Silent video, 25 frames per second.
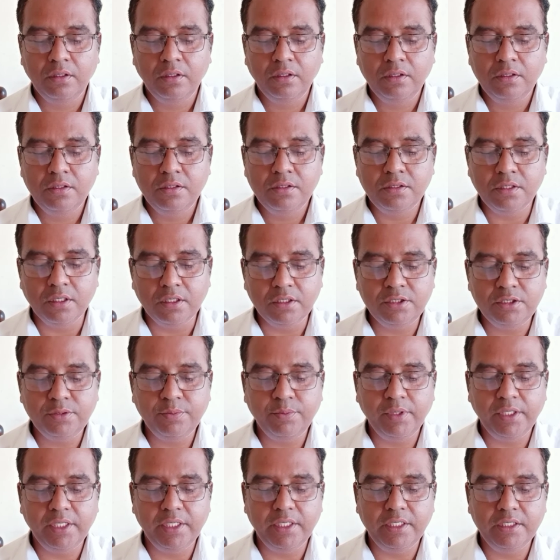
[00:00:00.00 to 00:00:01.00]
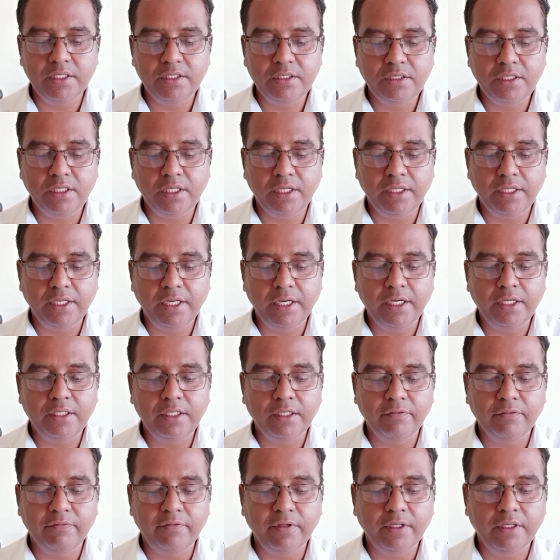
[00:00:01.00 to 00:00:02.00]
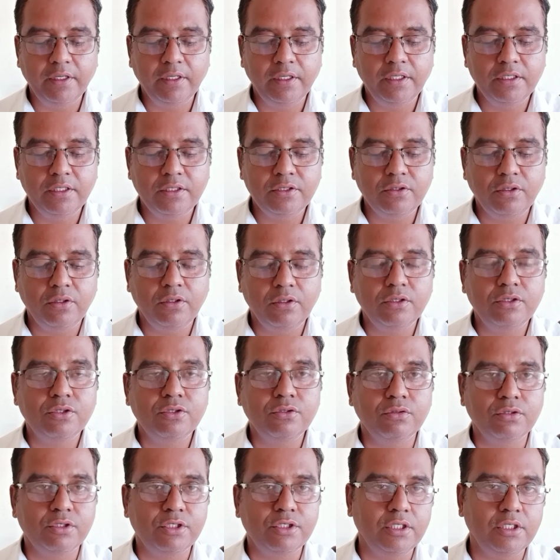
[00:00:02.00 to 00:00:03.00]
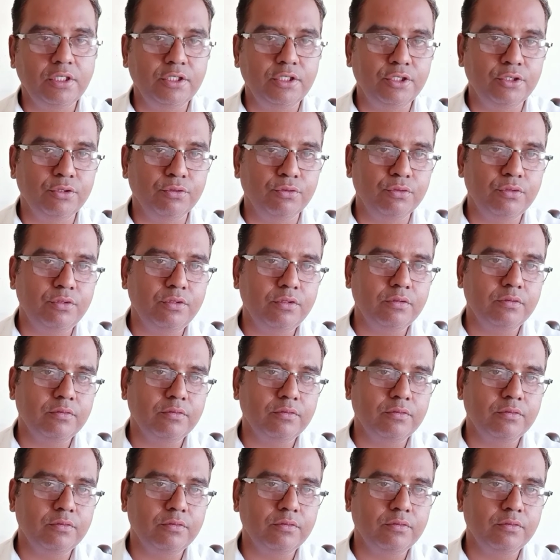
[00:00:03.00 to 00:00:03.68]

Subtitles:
Such plays create awareness on social issues